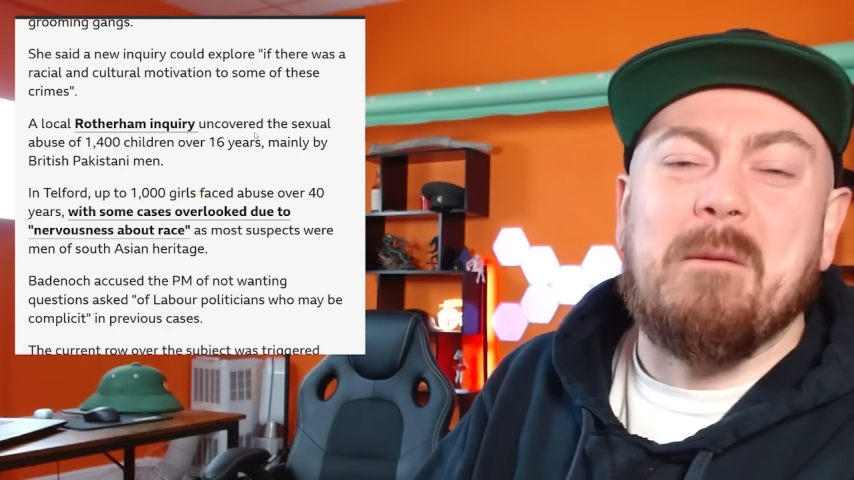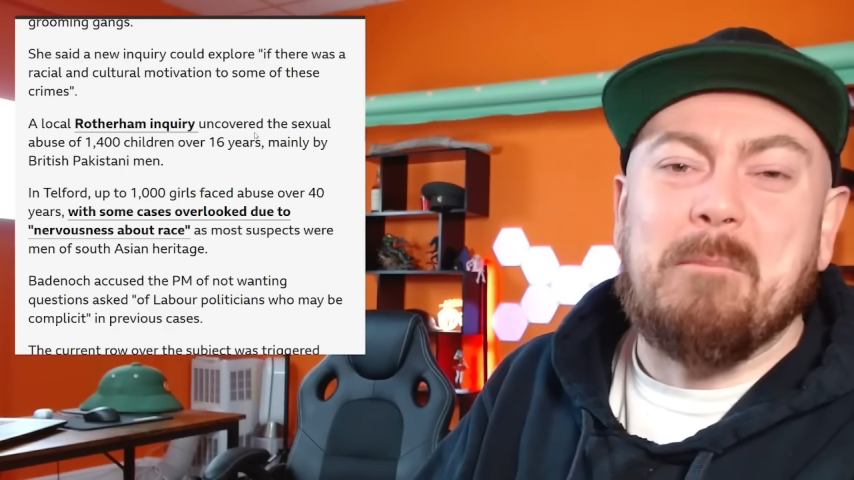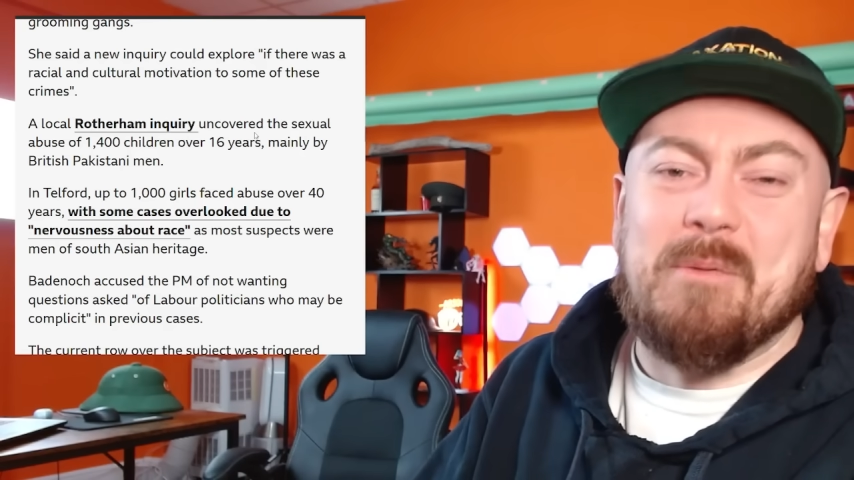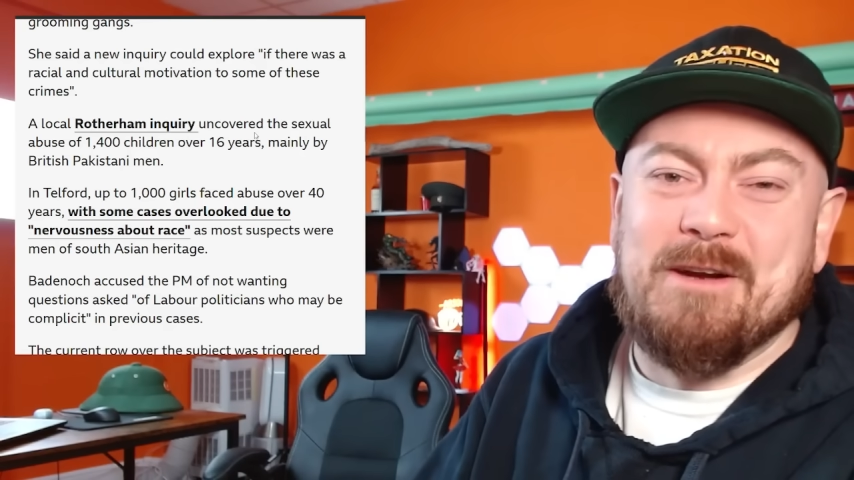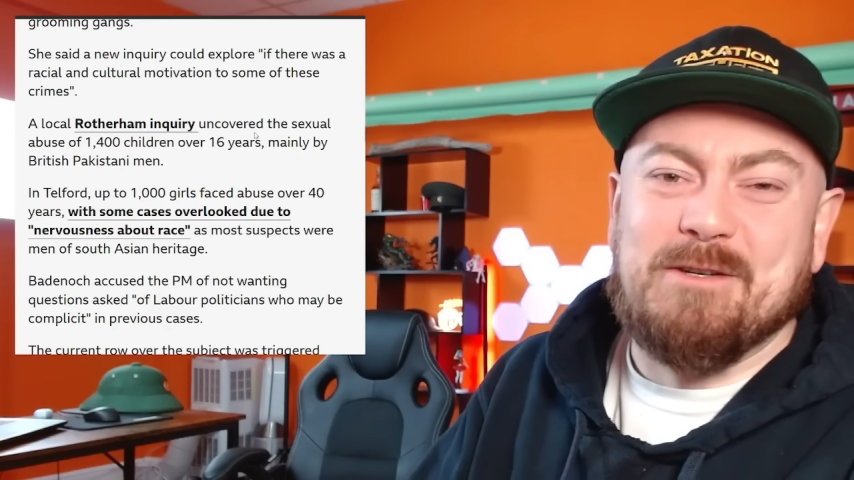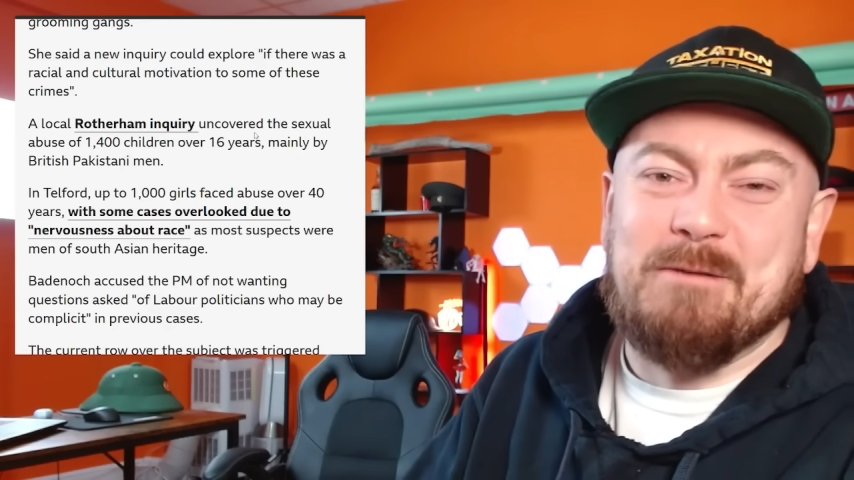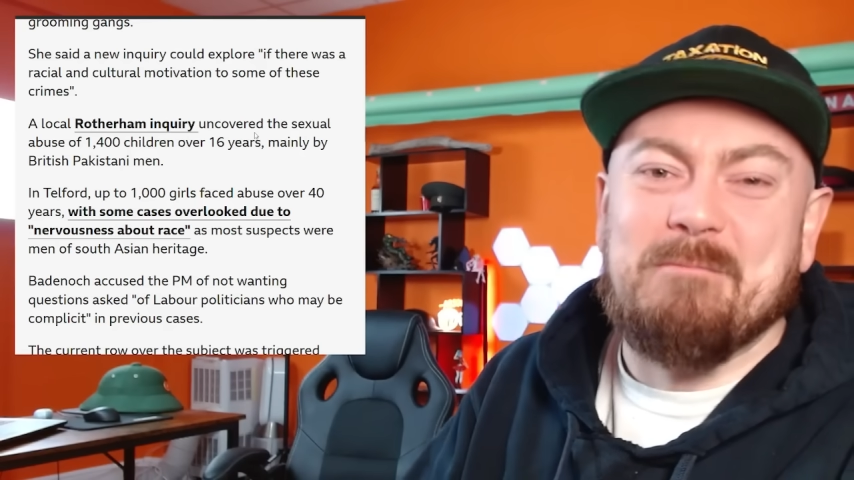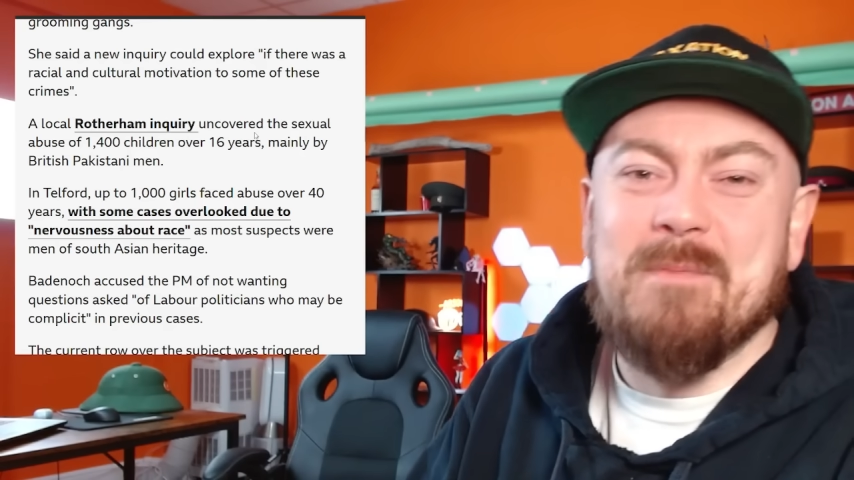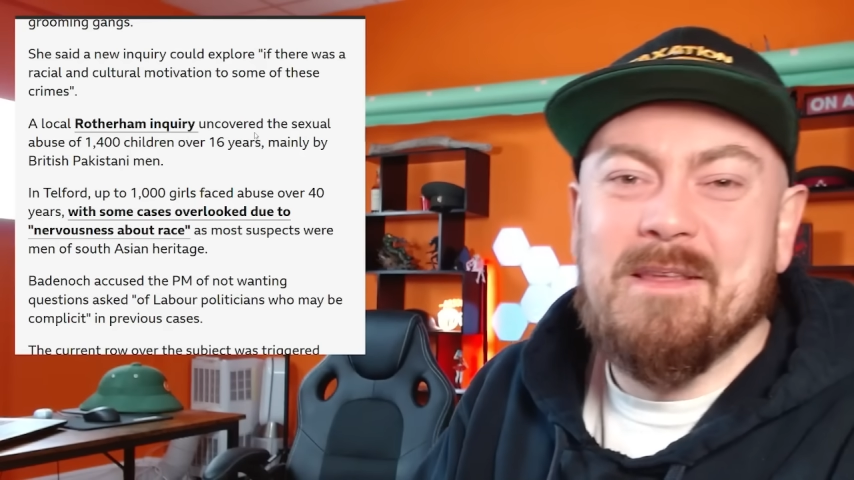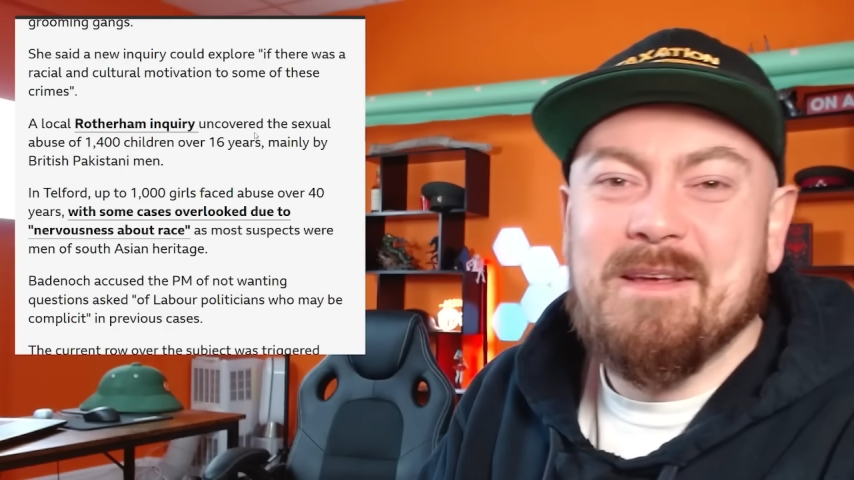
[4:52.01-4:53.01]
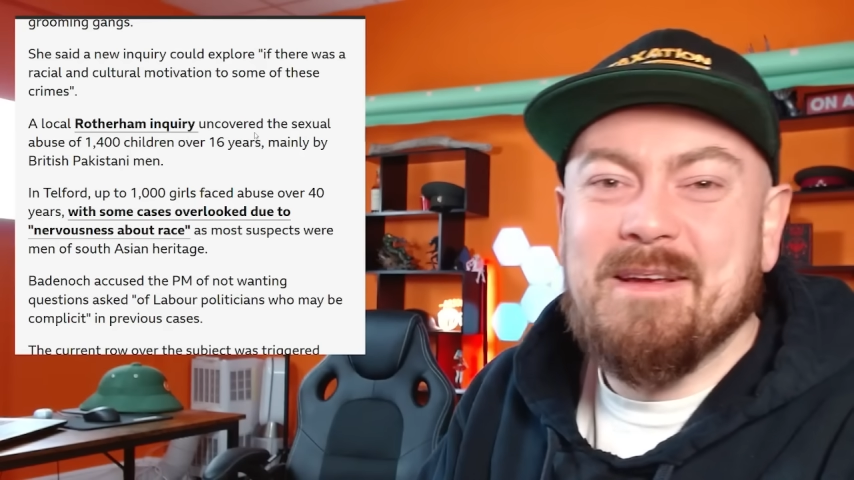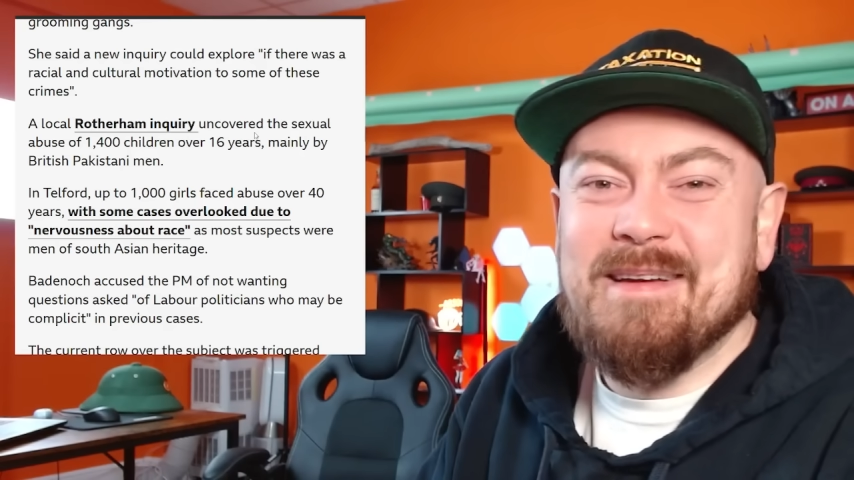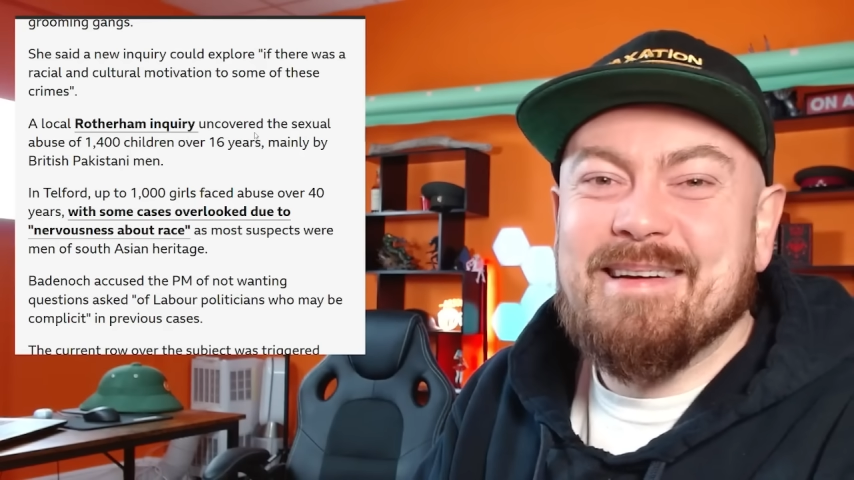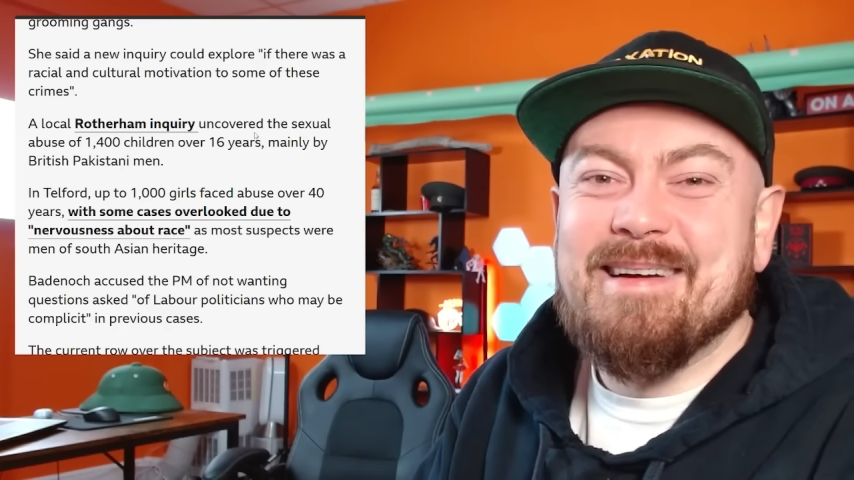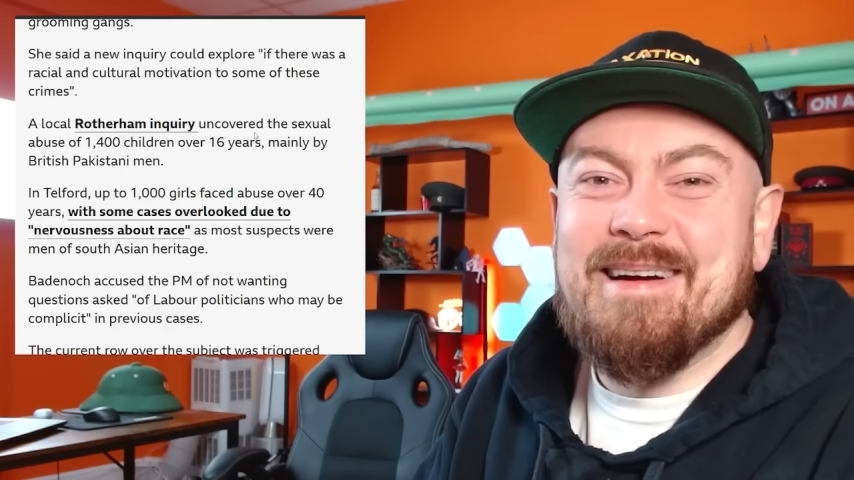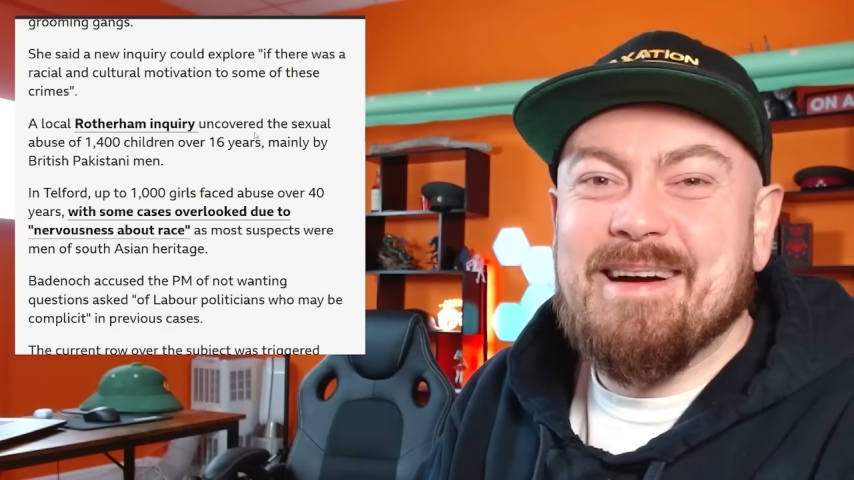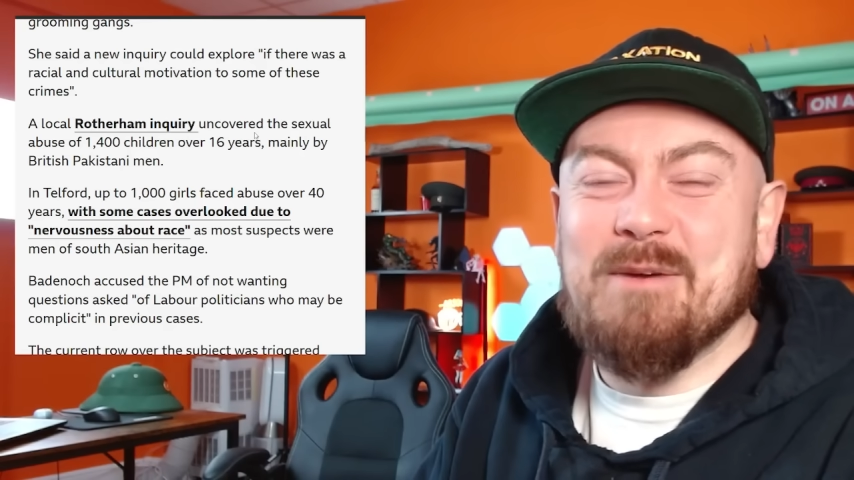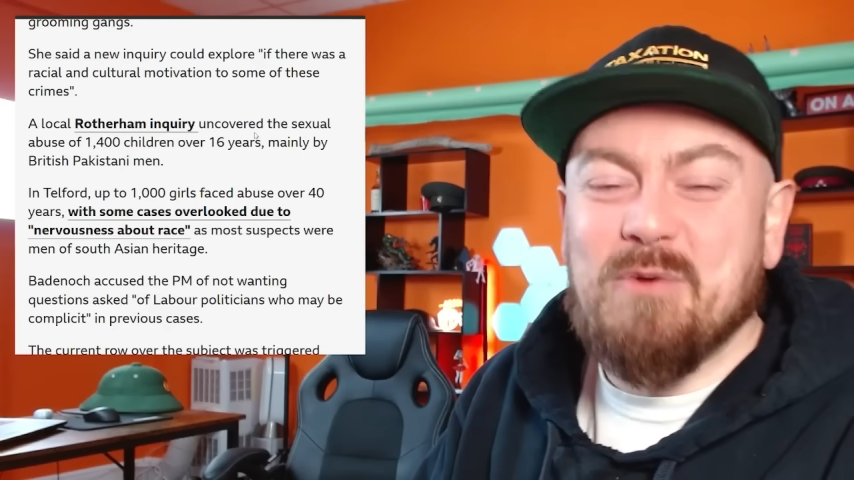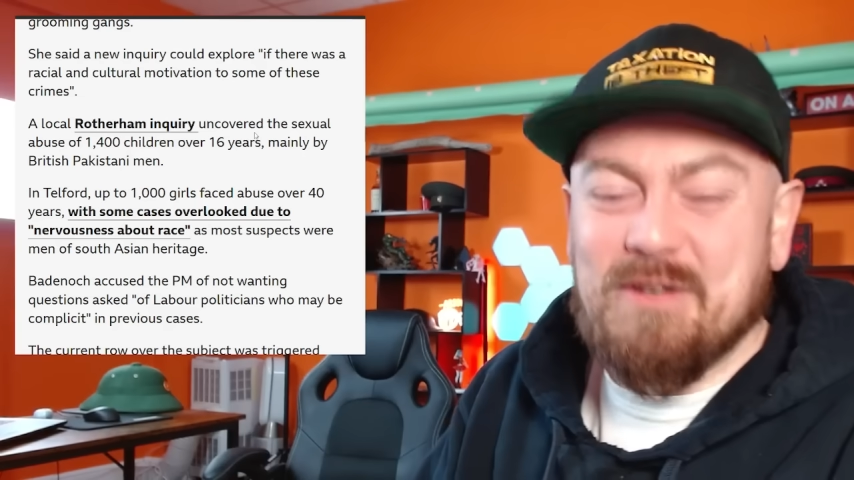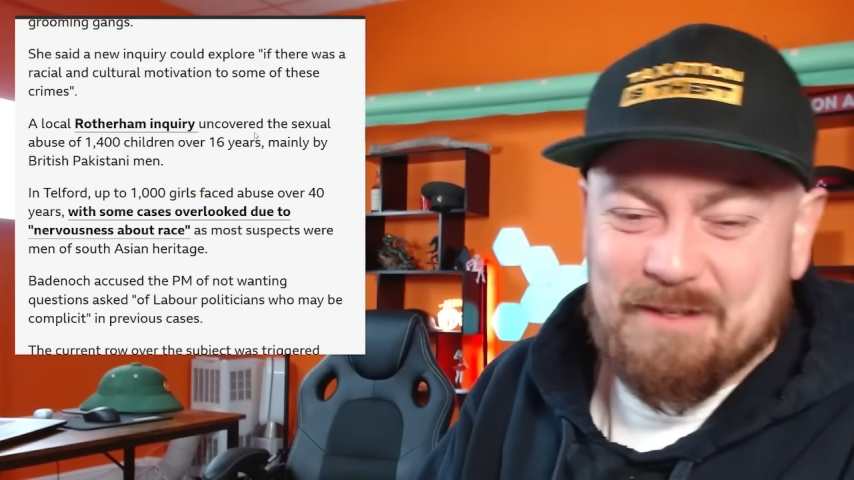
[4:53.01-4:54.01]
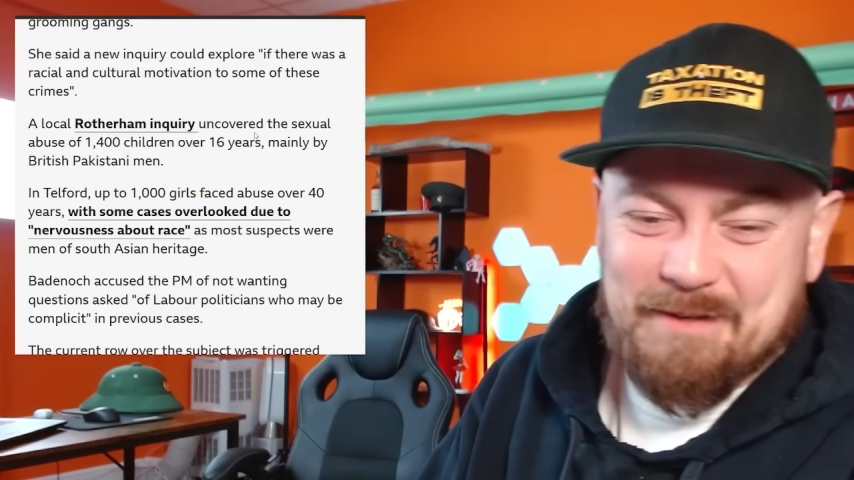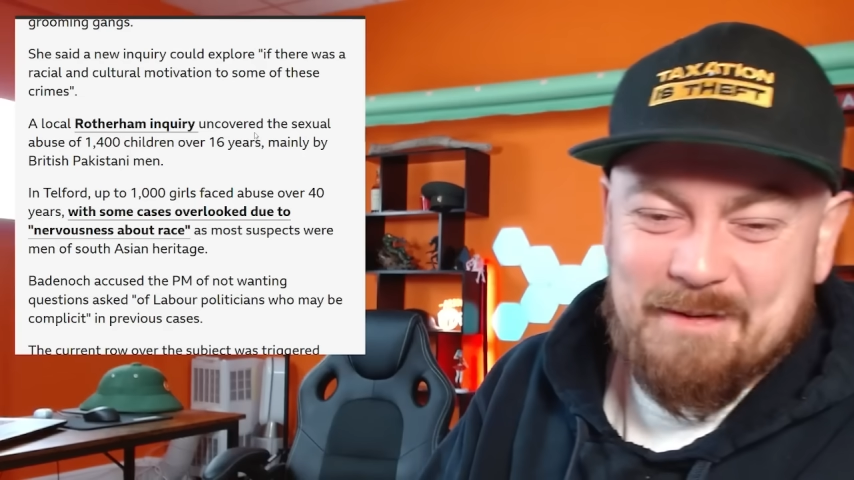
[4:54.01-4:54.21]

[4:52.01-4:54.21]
impression? I wonder.